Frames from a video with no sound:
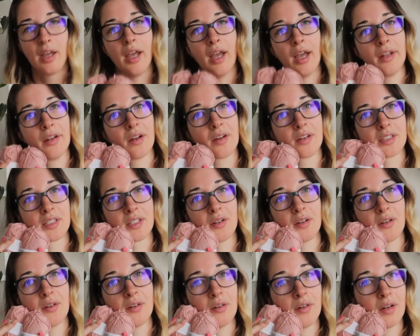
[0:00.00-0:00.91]
And
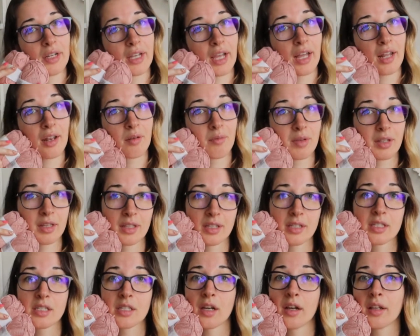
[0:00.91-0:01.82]
also, again, with
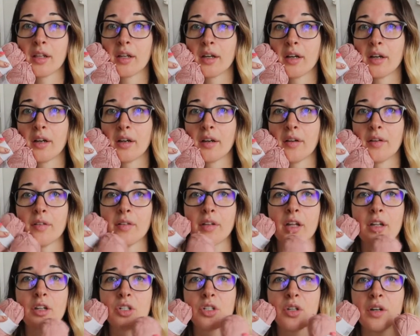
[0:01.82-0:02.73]
this color,
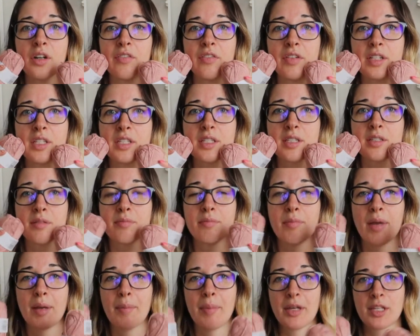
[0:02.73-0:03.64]
not sure if it's
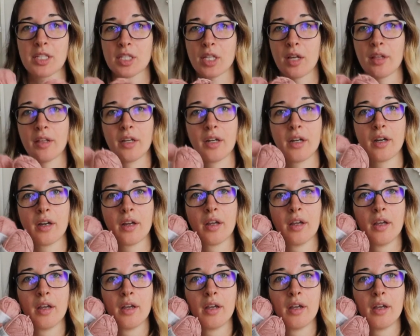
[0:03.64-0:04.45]
my best color.